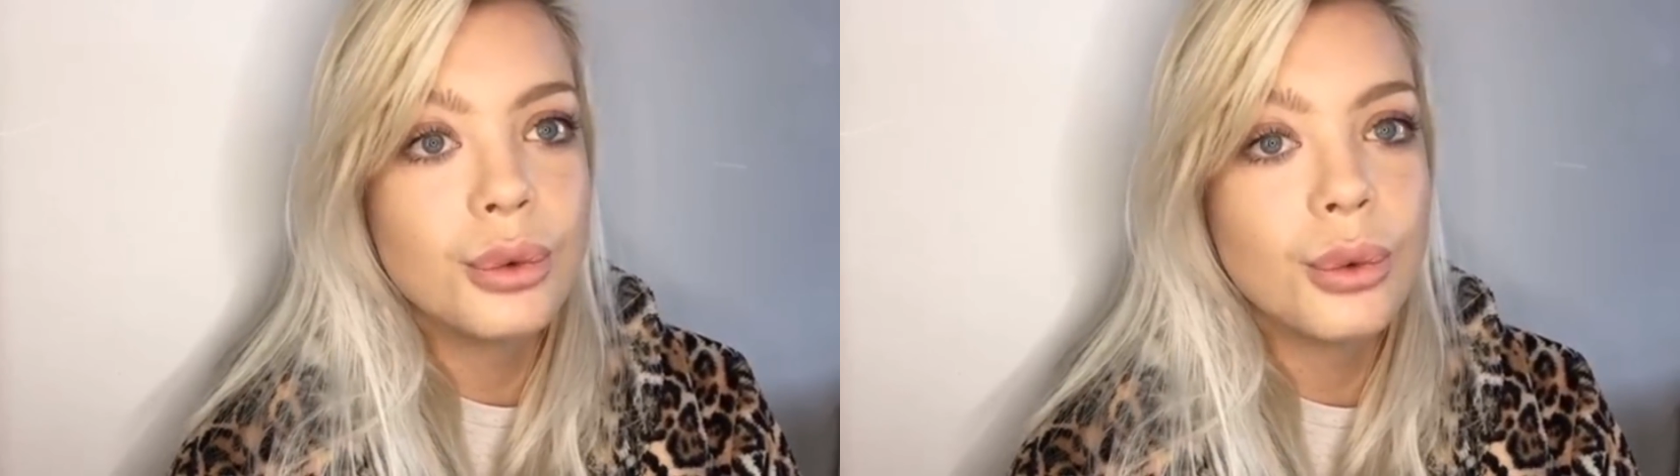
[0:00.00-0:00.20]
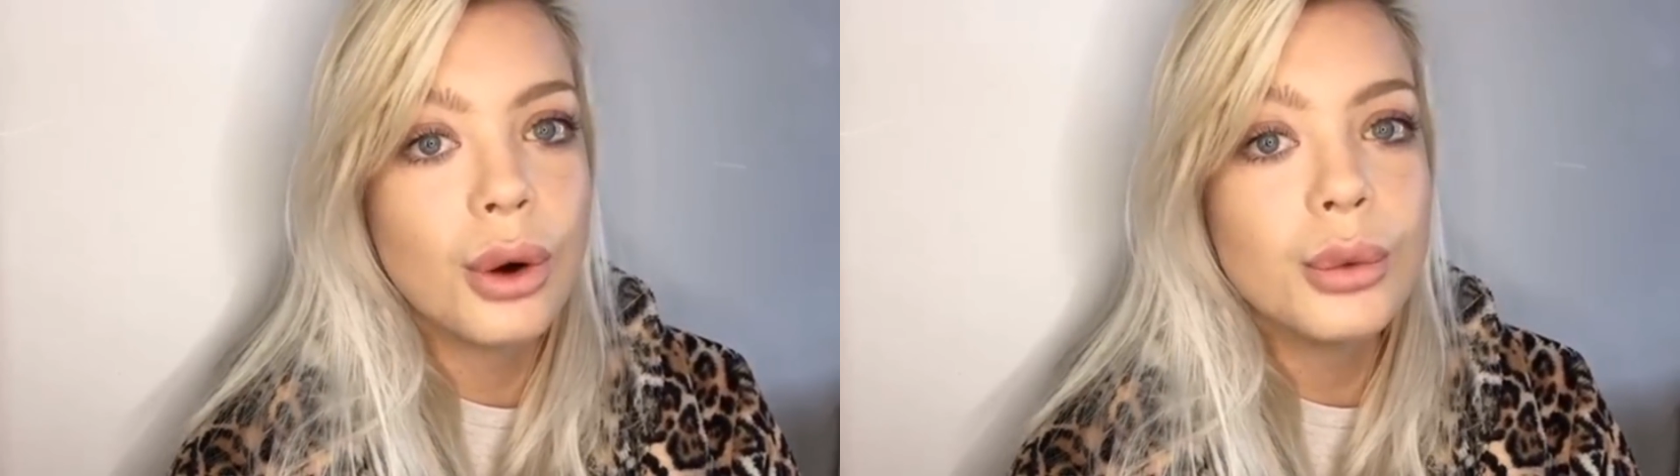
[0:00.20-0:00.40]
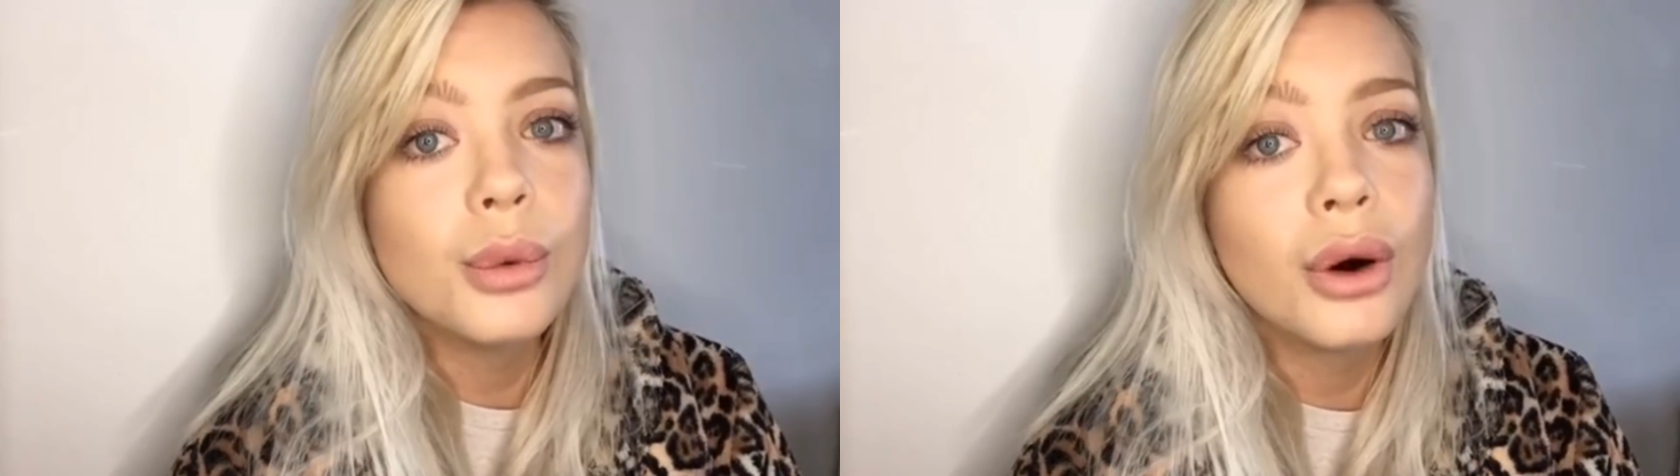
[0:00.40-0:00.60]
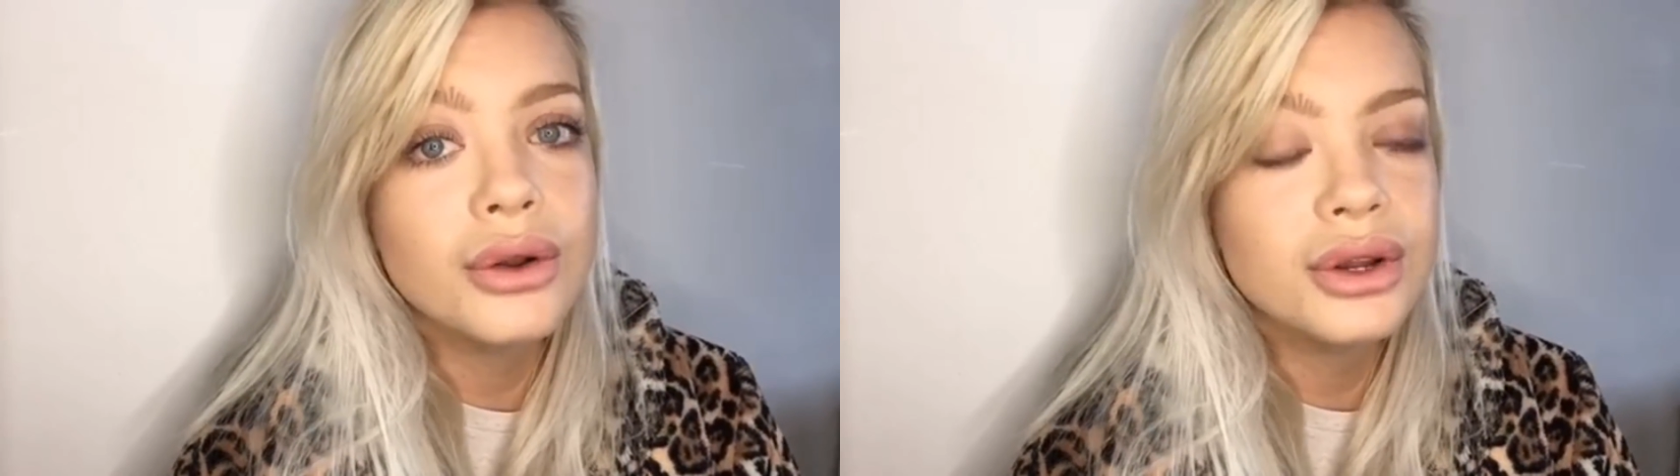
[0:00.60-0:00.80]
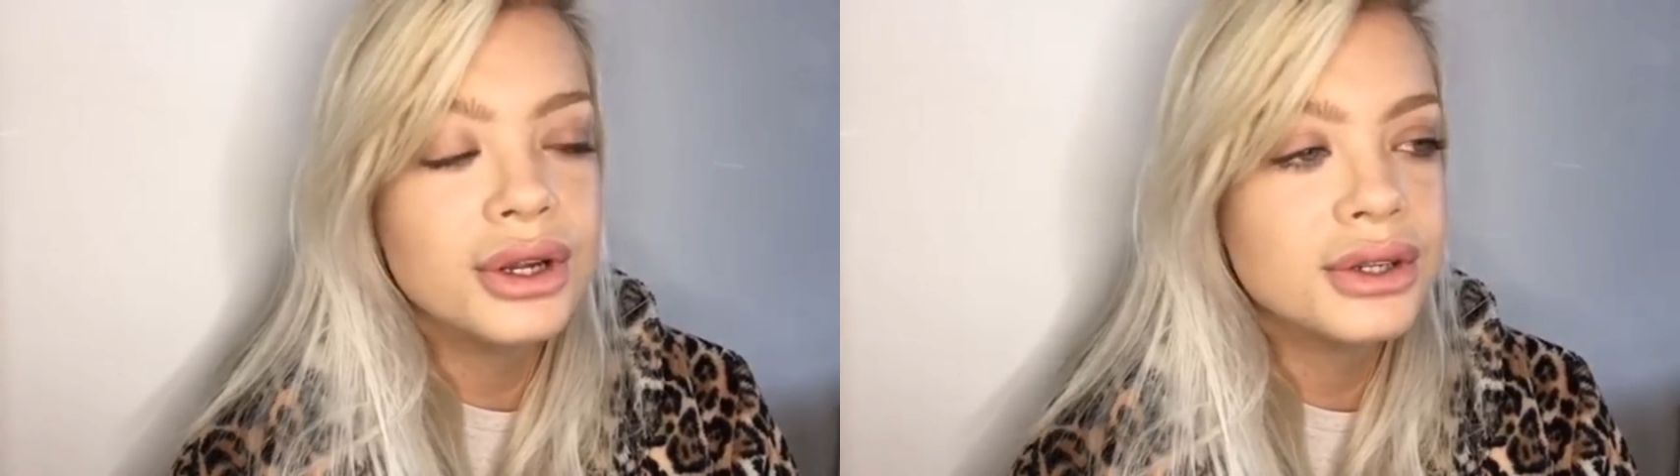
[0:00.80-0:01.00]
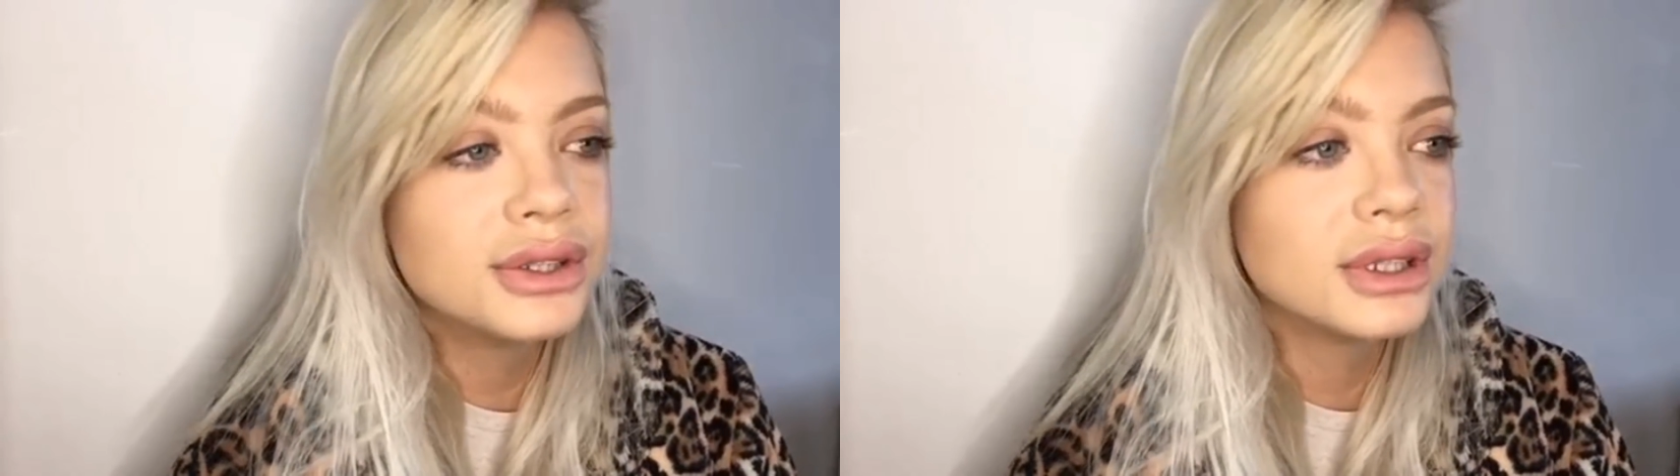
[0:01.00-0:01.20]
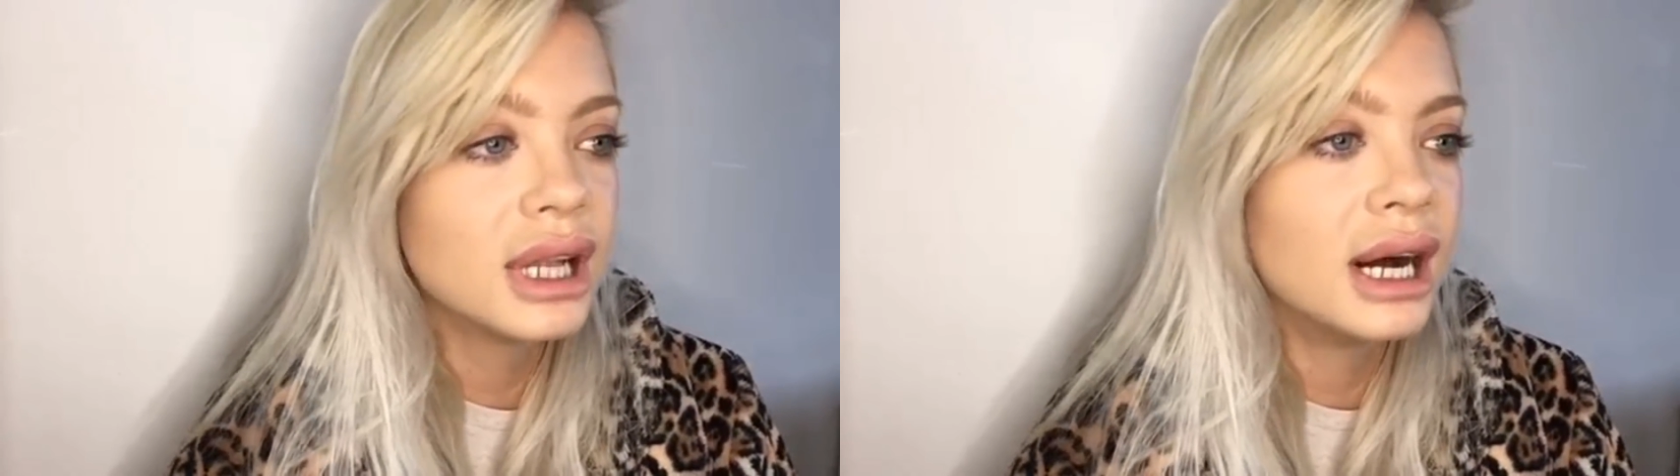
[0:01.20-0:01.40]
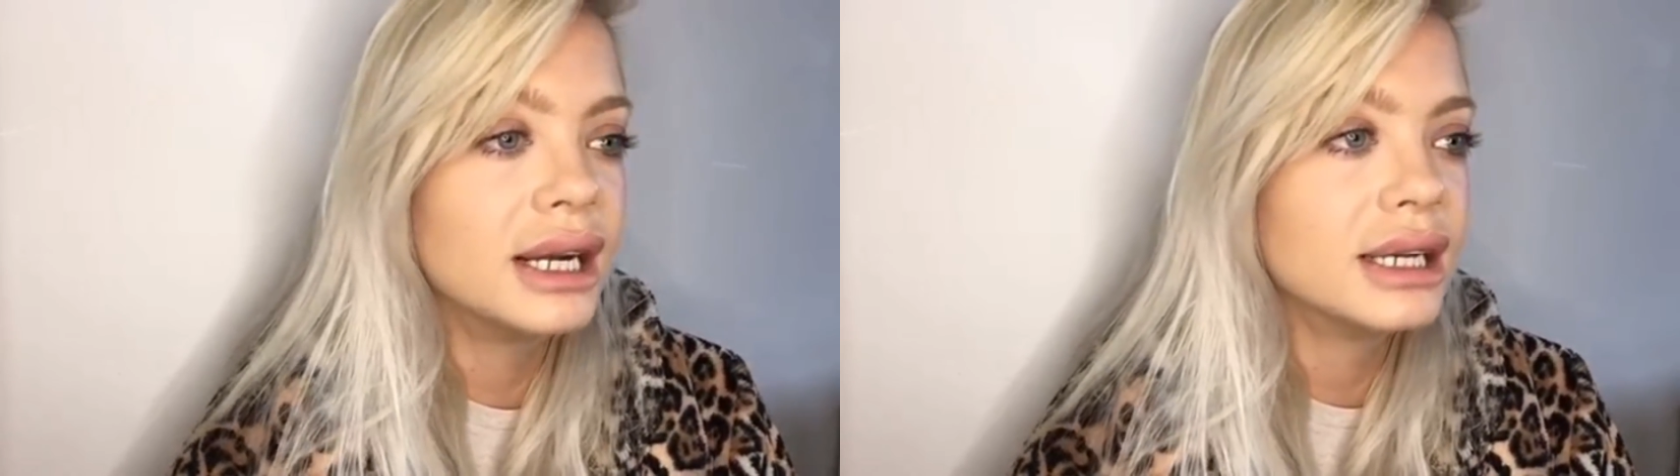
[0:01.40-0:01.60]
what we wanted,
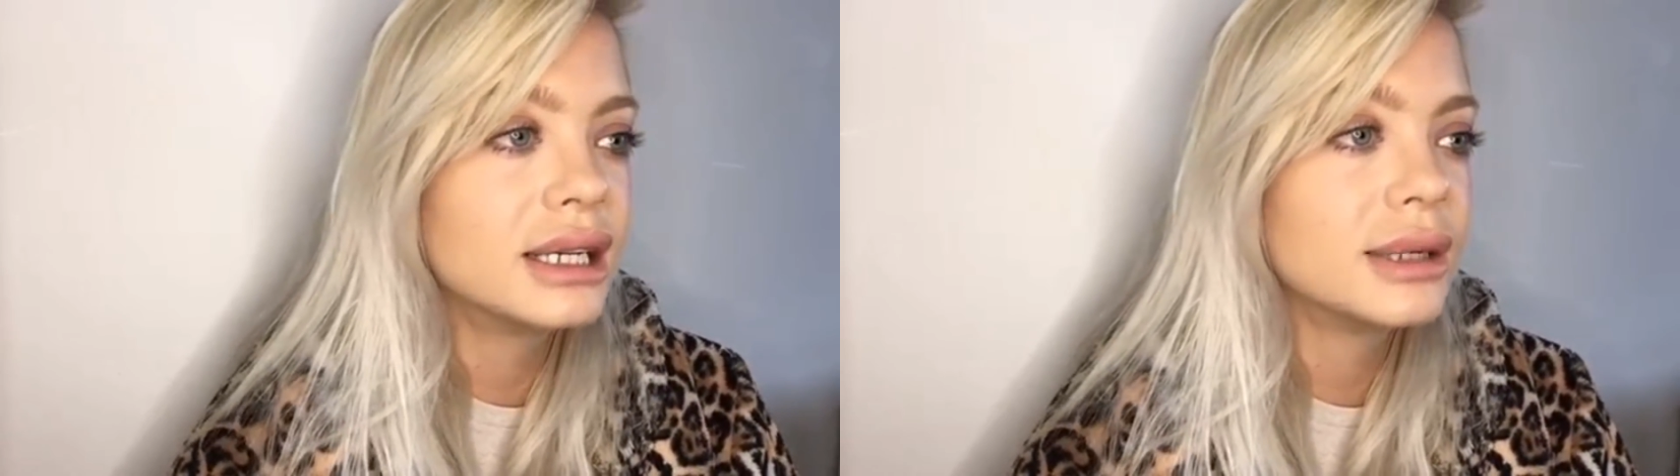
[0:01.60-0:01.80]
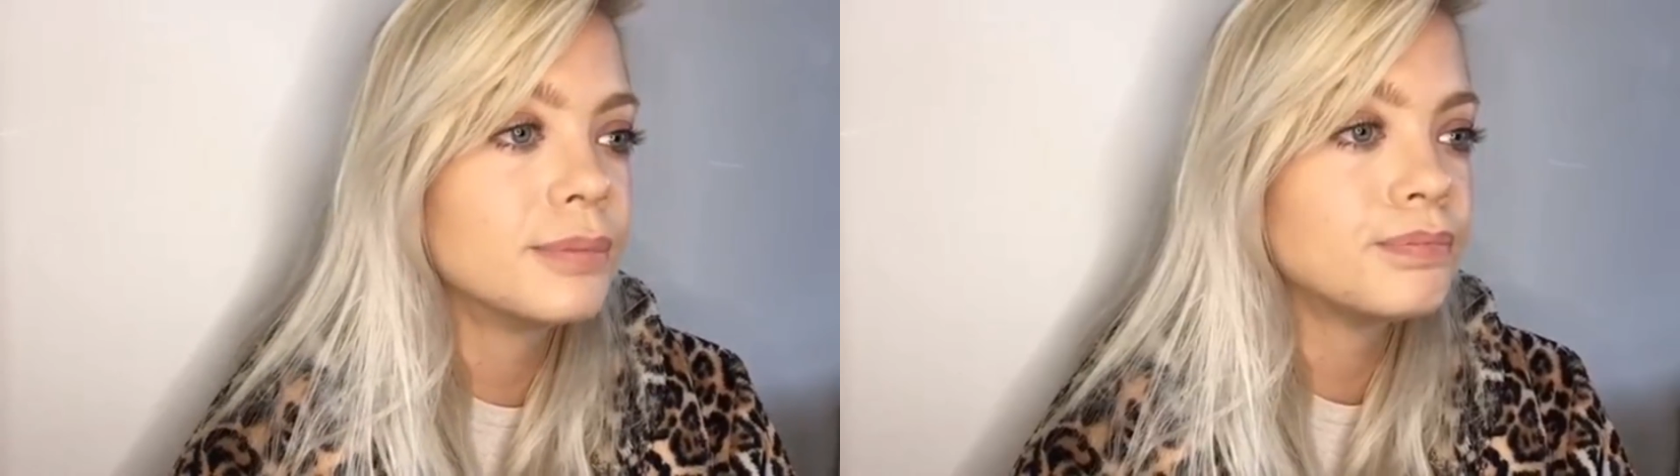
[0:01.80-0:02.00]
like,